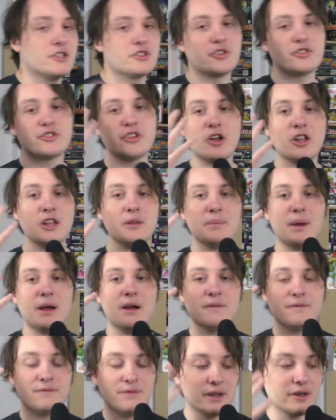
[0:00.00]
So it's all
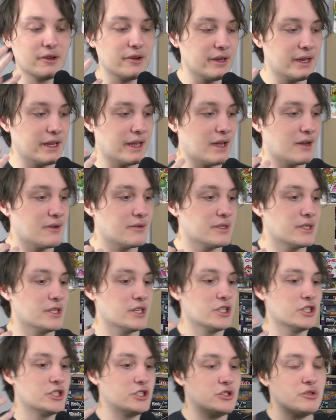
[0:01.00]
about figuring out,
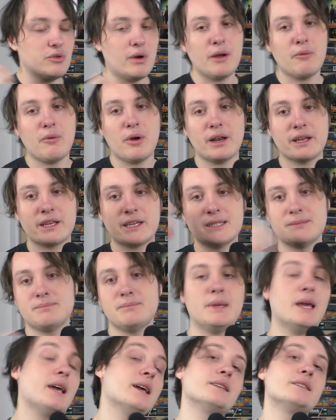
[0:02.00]
do I want to
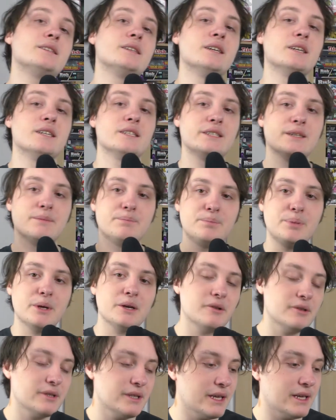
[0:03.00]
commit to
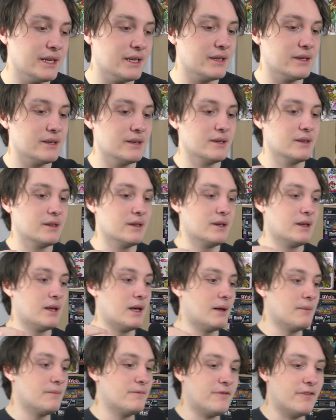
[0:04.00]
building
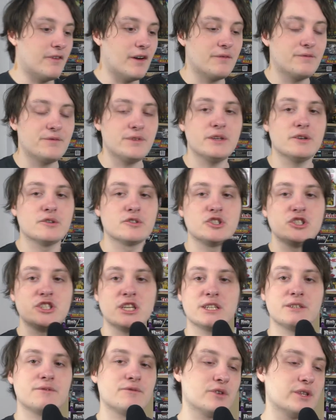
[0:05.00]
a field
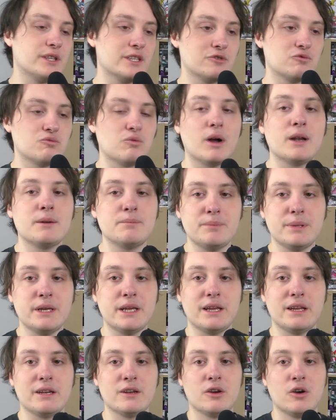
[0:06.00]
just for this one
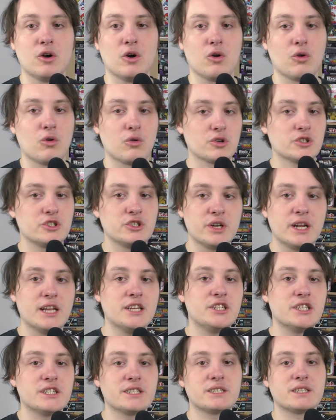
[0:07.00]
bean, or should I
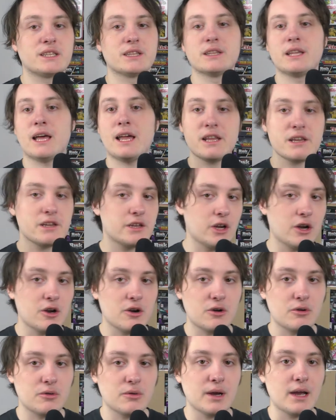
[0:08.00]
just let it
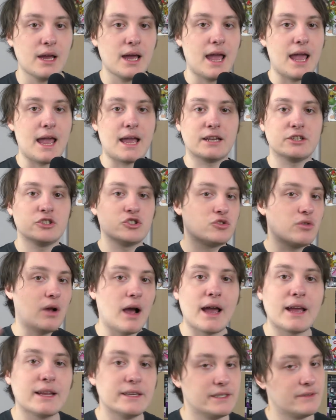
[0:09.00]
go and
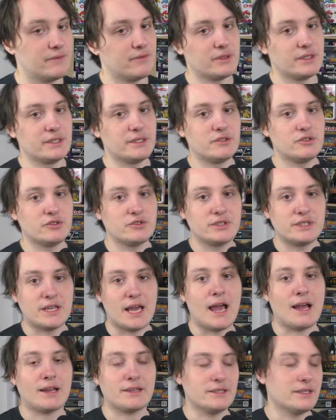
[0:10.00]
try a different
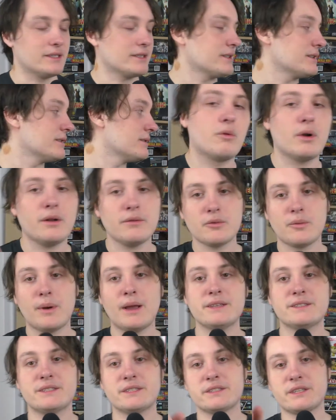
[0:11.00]
tactic? One of the
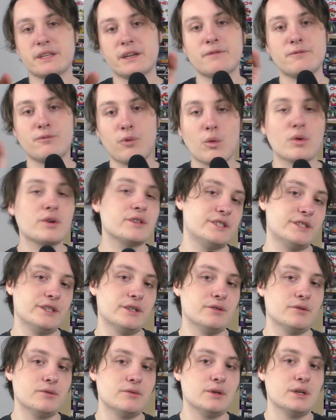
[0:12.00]
ways that's going to force
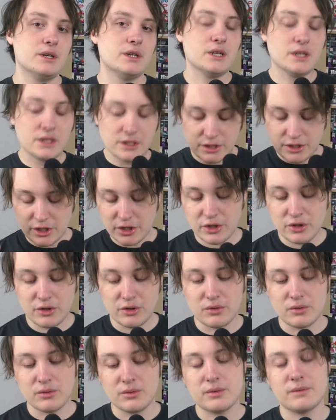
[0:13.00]
you
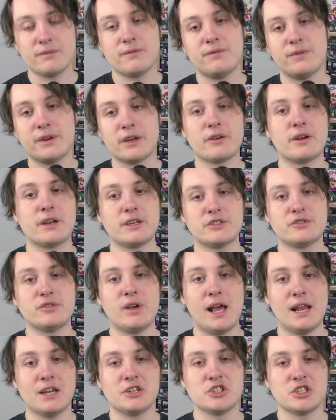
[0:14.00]
to figure out a
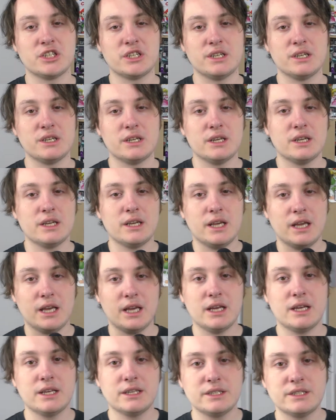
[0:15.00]
strategy
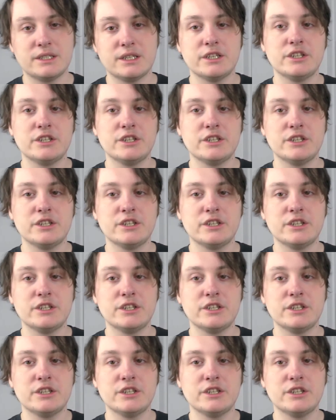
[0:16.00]
is